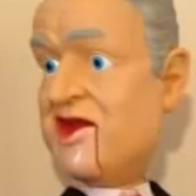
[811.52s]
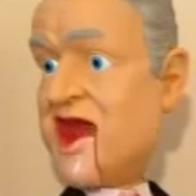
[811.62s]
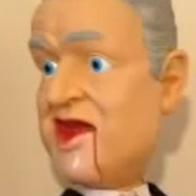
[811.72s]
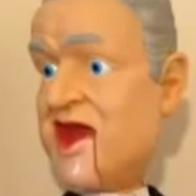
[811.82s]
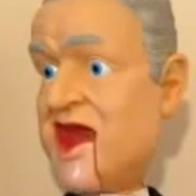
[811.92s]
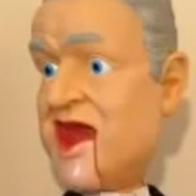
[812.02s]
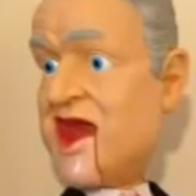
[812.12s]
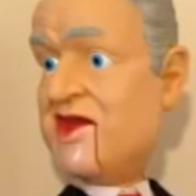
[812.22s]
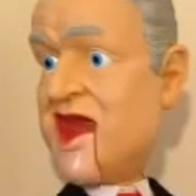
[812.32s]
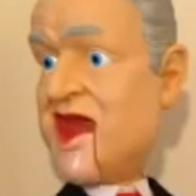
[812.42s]
Last time my
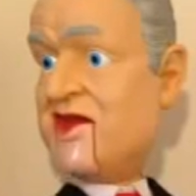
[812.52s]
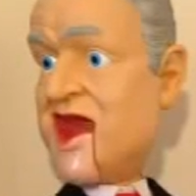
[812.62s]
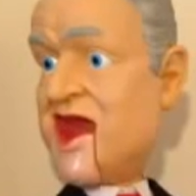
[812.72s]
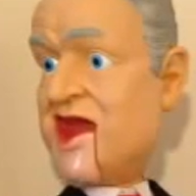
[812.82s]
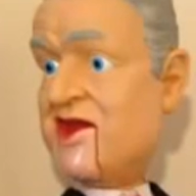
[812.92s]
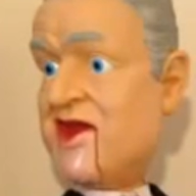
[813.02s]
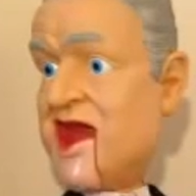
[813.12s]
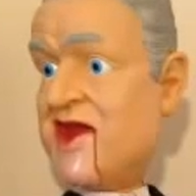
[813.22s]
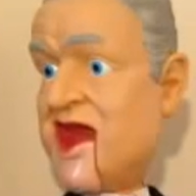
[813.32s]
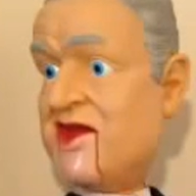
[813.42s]
wife drove the car, she
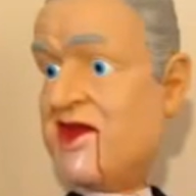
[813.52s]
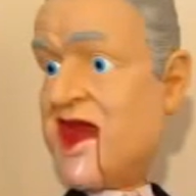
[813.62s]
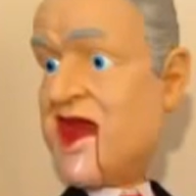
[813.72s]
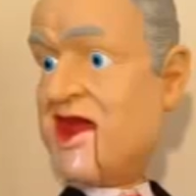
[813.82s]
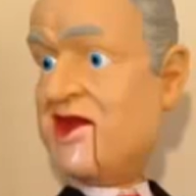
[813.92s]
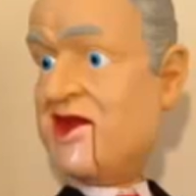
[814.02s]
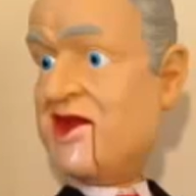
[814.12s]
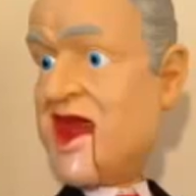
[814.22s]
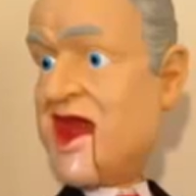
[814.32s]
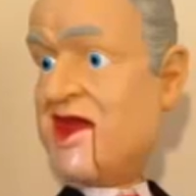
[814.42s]
cracked it up, threw it into a
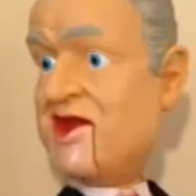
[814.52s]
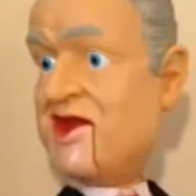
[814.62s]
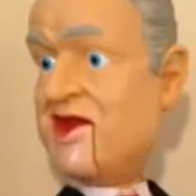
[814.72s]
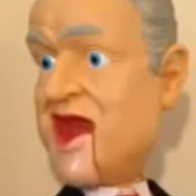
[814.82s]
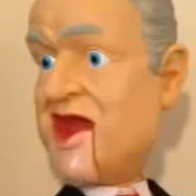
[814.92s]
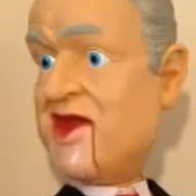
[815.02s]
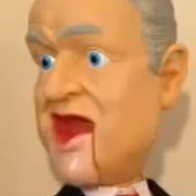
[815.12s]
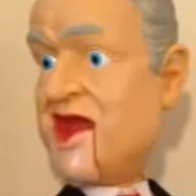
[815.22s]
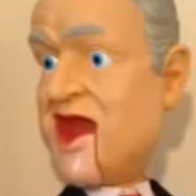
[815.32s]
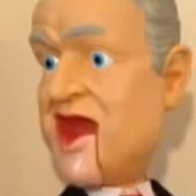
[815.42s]
tree. It's no
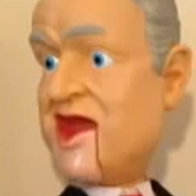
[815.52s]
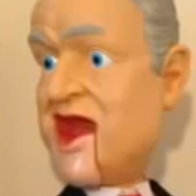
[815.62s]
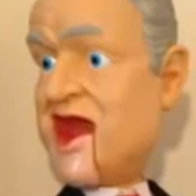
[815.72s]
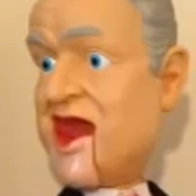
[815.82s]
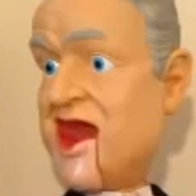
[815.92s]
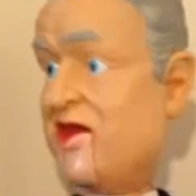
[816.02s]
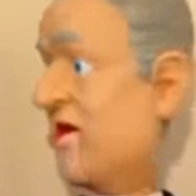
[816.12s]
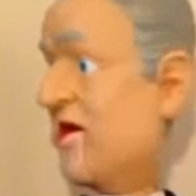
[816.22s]
fault, she blew the horn.